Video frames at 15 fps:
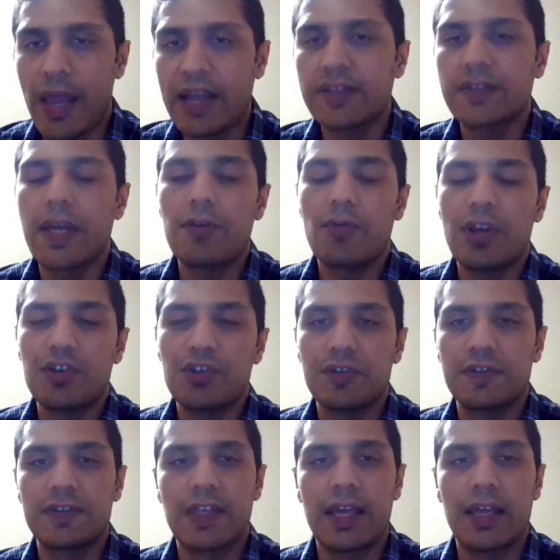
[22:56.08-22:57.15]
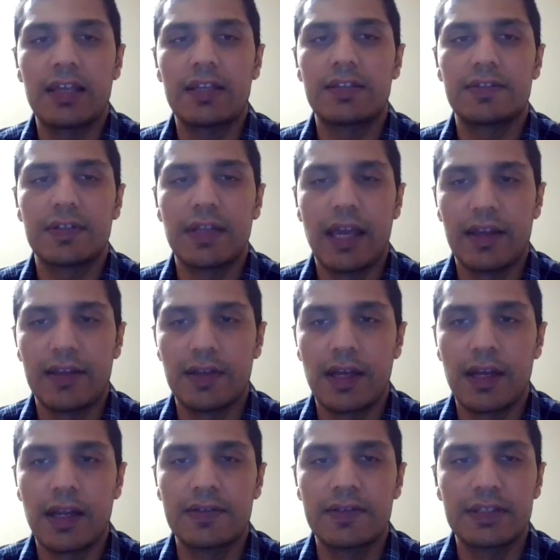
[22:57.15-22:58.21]
Max iteration is set as
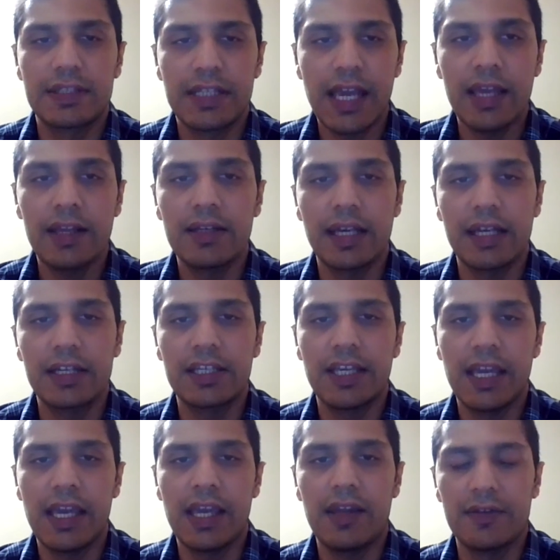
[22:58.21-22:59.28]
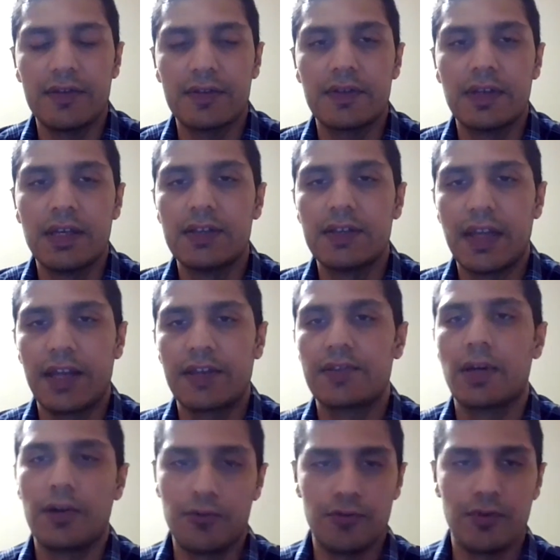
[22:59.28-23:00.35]
10 and K is set as
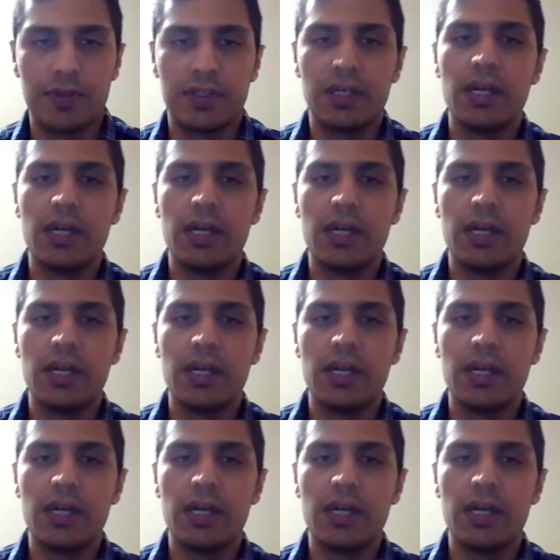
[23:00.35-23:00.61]
100.